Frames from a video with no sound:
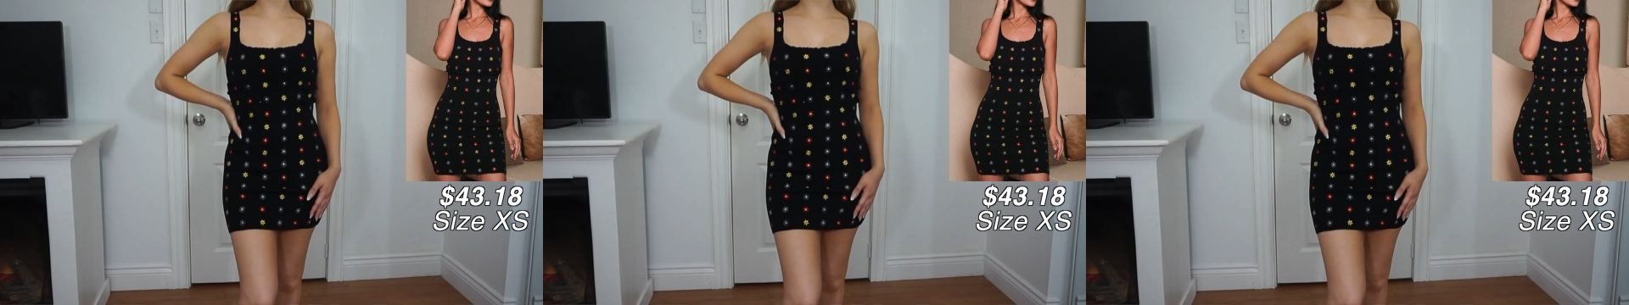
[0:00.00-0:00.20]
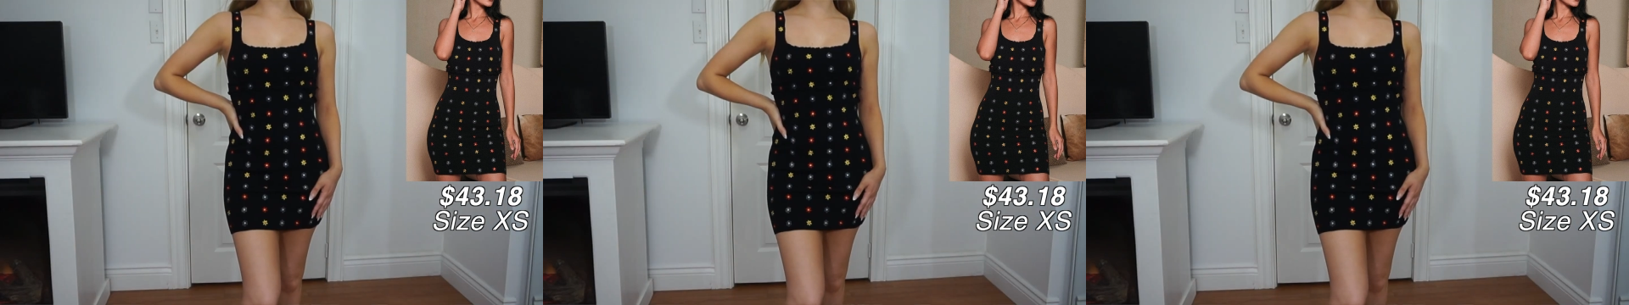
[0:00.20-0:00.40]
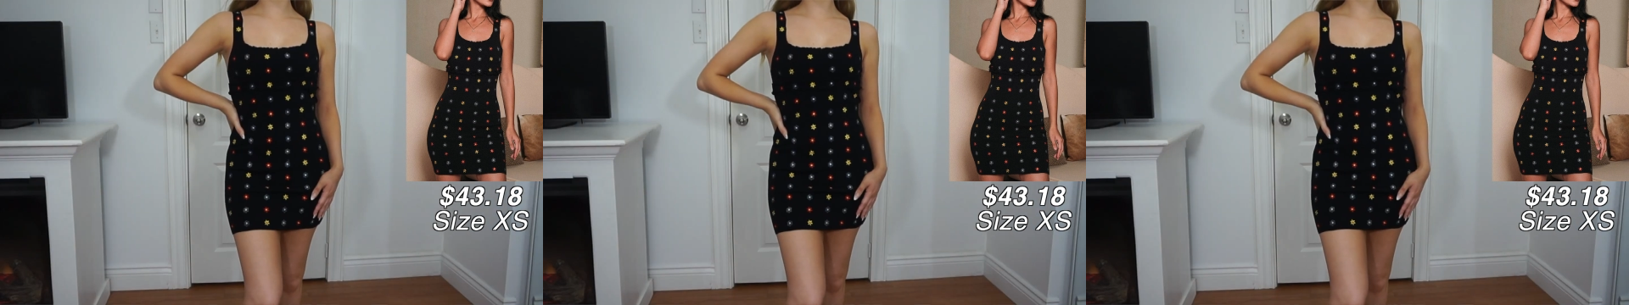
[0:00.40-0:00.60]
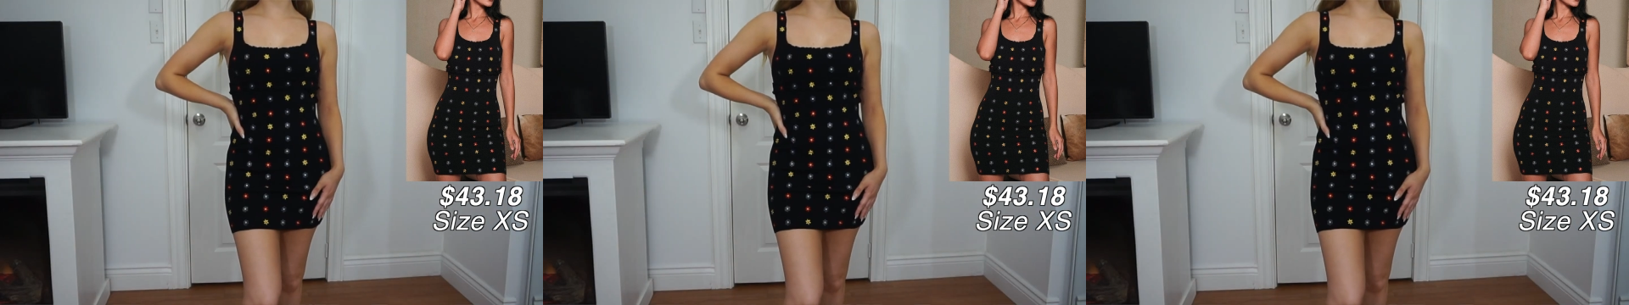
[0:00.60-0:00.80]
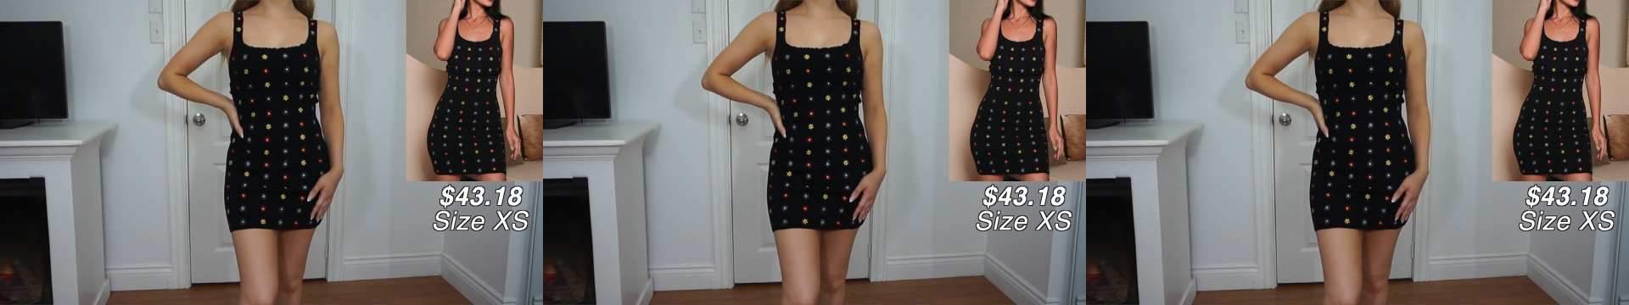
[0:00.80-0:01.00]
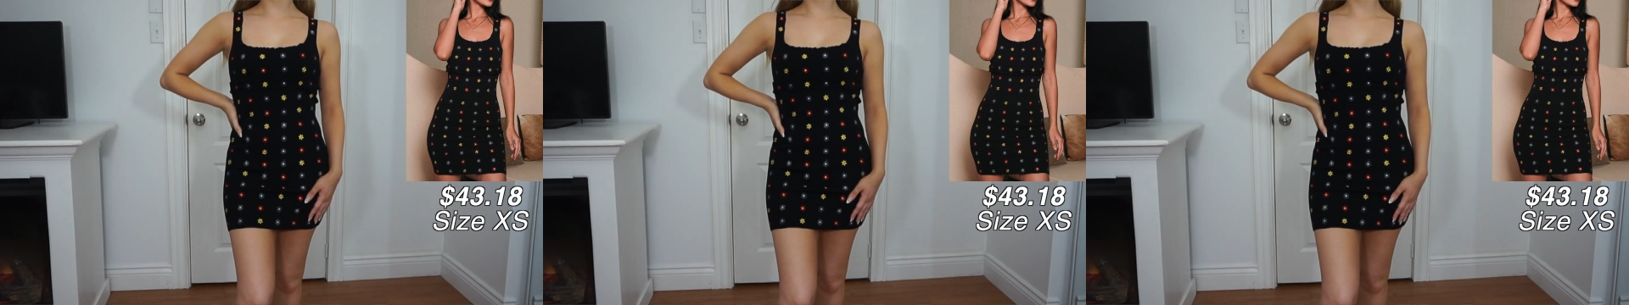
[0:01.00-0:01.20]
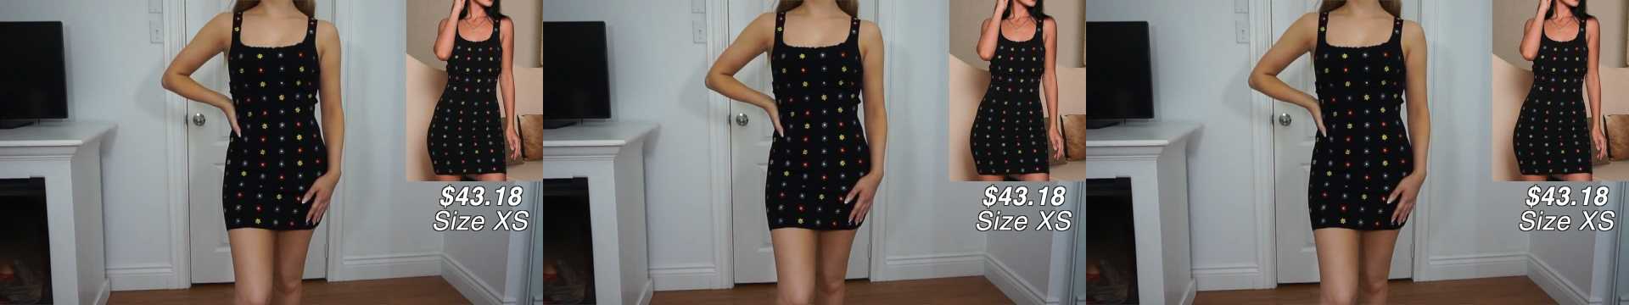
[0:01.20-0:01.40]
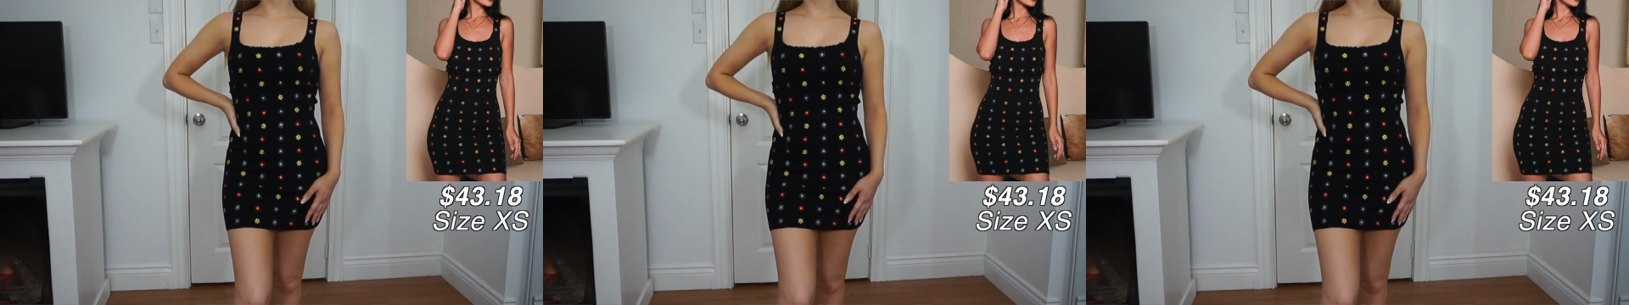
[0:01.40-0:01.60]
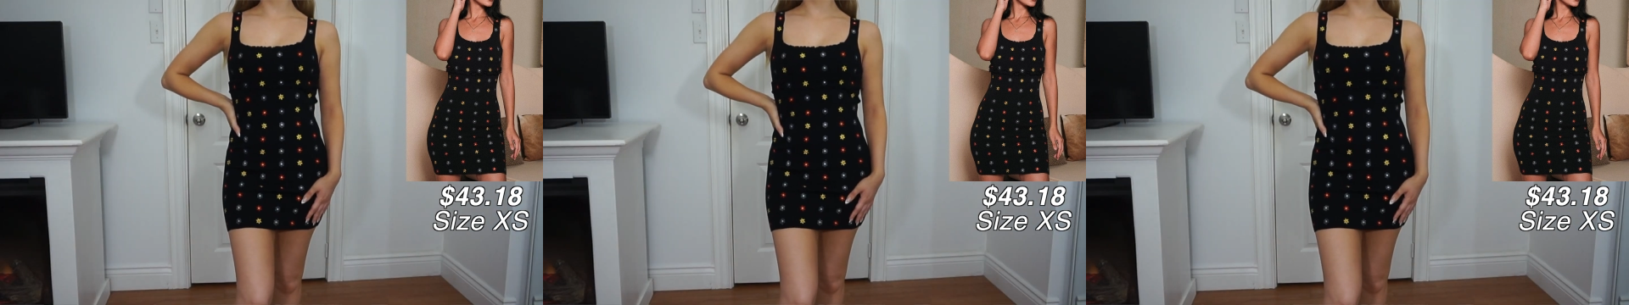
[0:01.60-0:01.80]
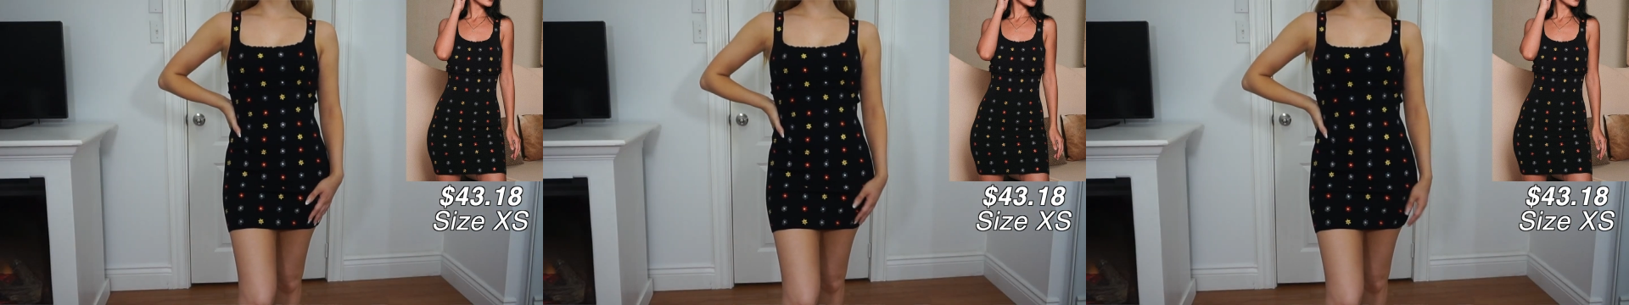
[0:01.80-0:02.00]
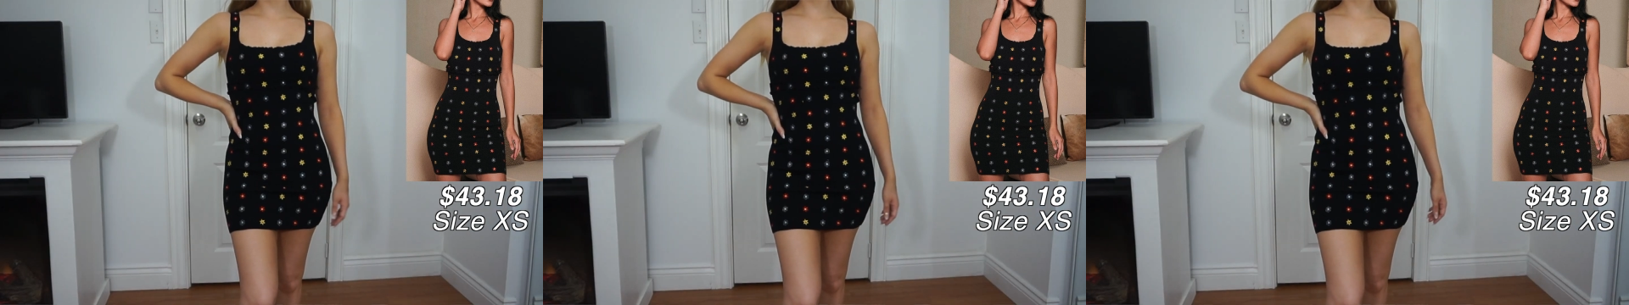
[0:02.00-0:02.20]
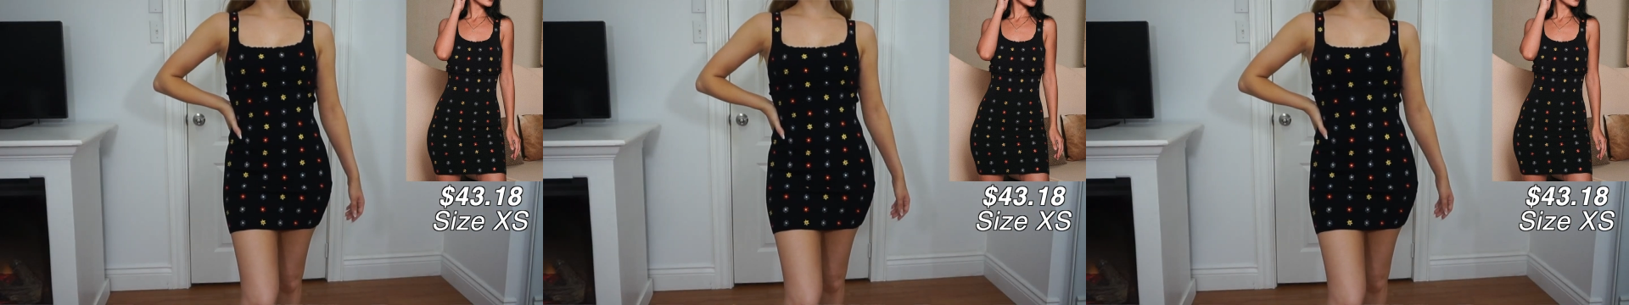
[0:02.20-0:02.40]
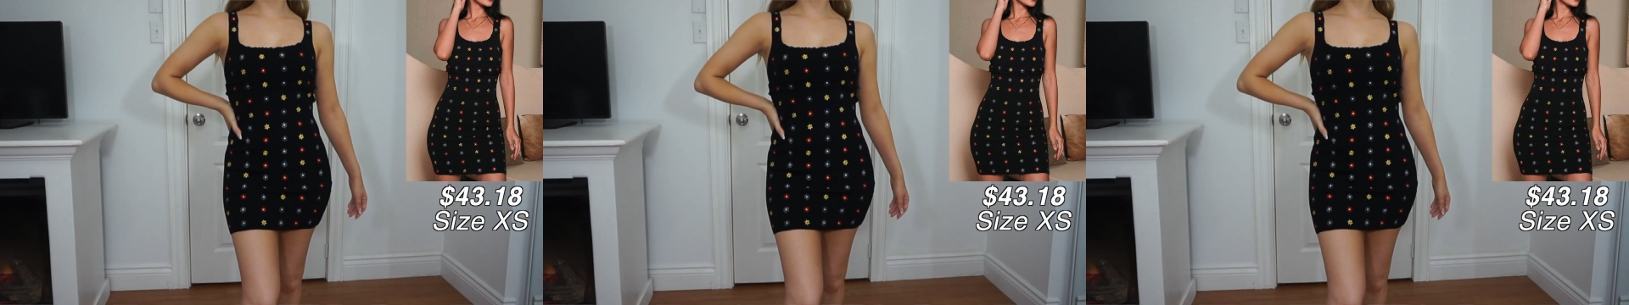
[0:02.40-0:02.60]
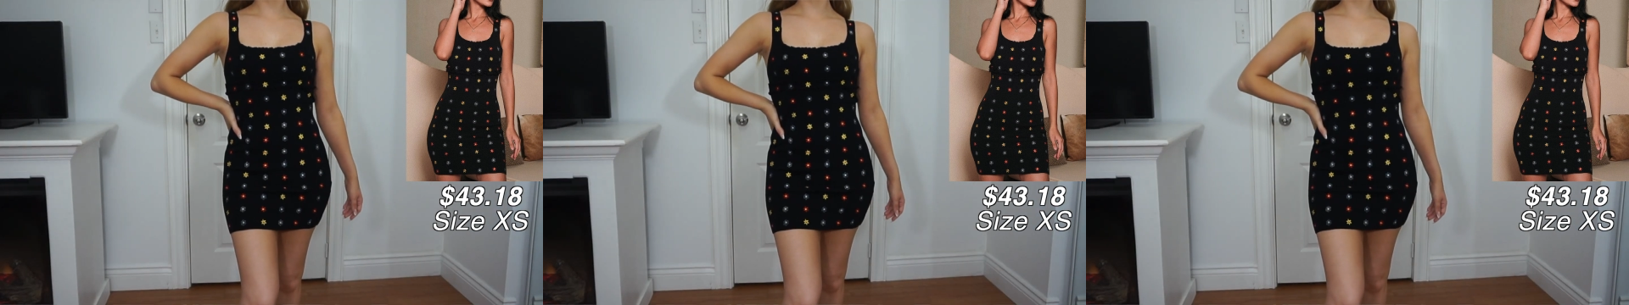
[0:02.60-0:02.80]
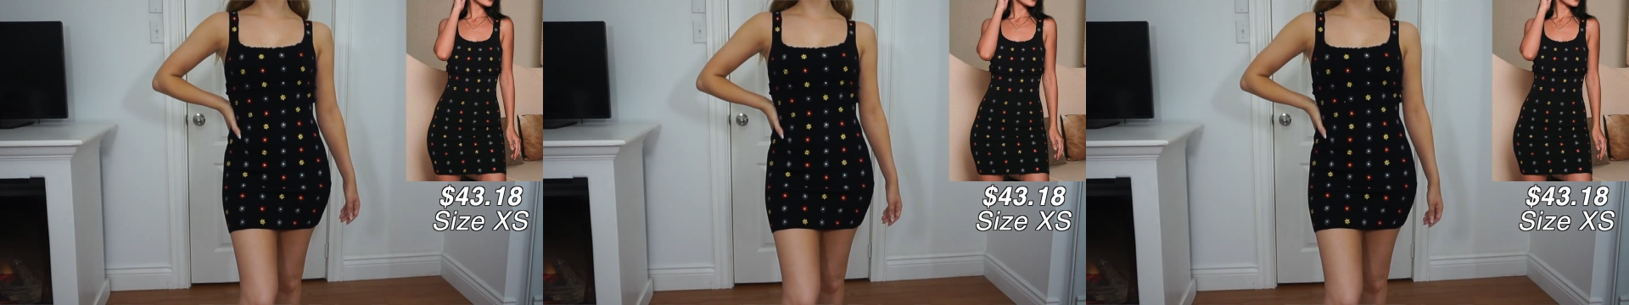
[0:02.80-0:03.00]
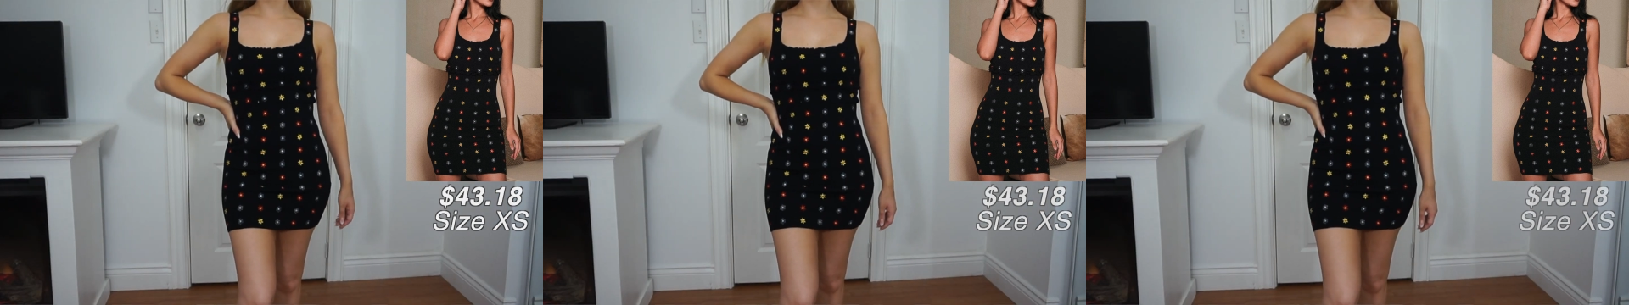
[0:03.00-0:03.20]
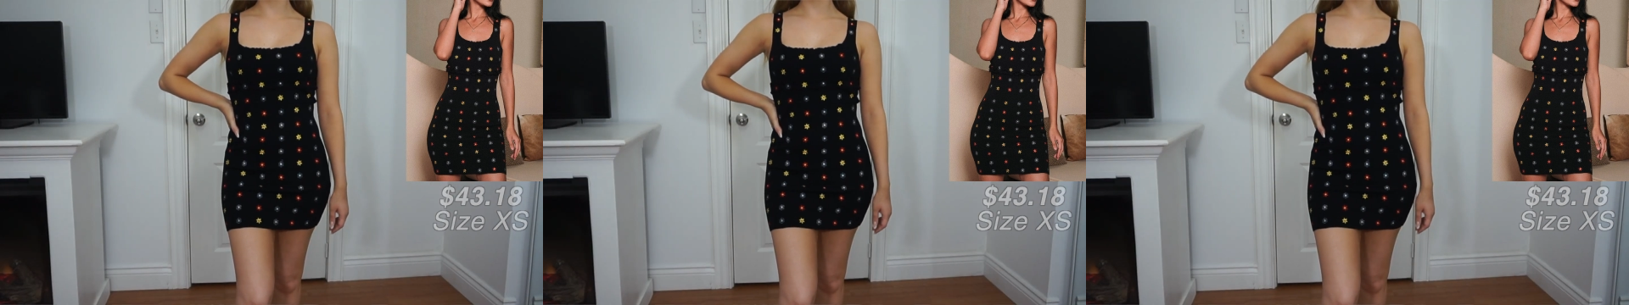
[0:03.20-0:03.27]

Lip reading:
(no speaker visible)